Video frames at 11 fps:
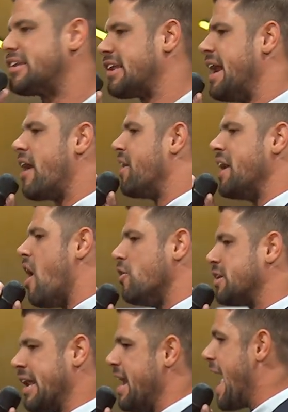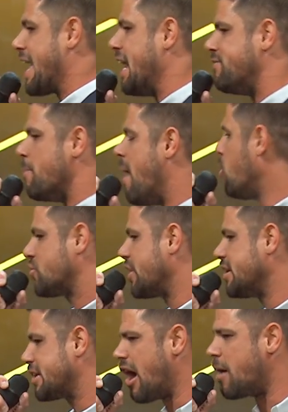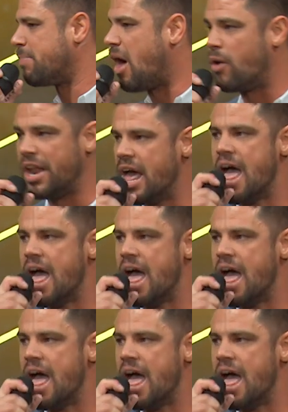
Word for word: scenarios and negative emotions start blowing,